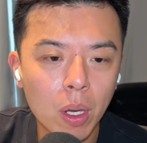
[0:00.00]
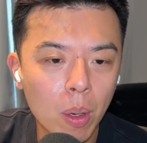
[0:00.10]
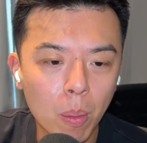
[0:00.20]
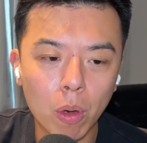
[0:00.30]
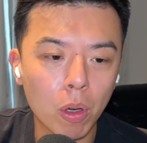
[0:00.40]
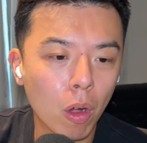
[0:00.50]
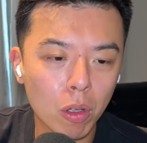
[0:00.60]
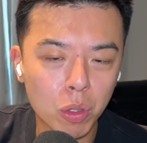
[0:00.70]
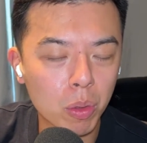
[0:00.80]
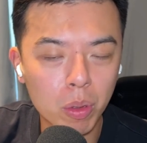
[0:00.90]
more
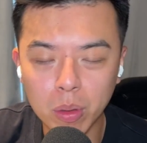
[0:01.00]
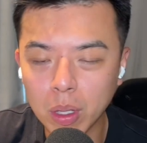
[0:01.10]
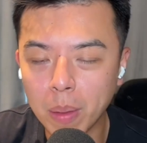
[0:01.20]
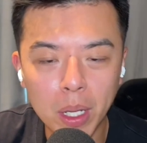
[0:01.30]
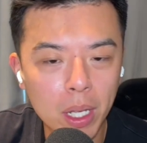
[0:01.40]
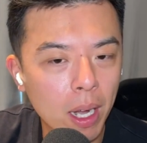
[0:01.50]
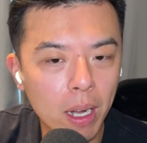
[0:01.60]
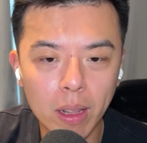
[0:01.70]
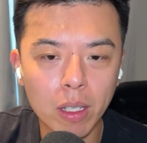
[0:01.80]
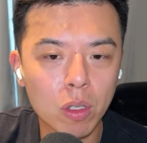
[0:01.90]
knowledgeable than me
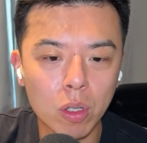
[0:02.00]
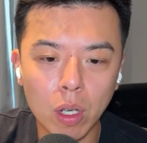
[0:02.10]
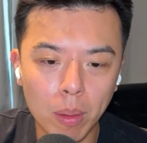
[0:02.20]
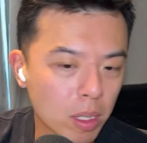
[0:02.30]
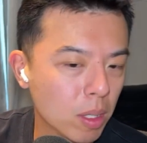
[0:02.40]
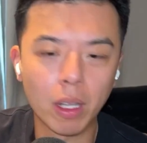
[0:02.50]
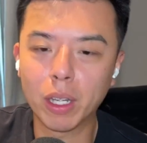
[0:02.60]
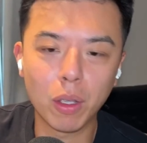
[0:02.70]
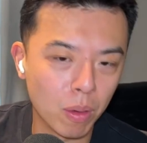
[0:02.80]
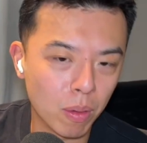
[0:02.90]
at like certain topics, like
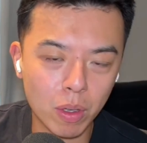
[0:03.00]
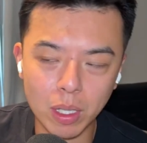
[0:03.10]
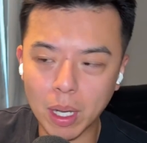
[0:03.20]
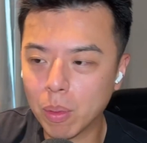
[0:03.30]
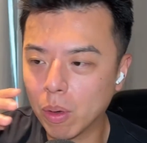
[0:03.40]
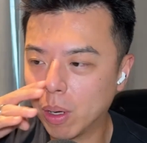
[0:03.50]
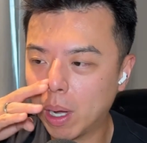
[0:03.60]
you, for example.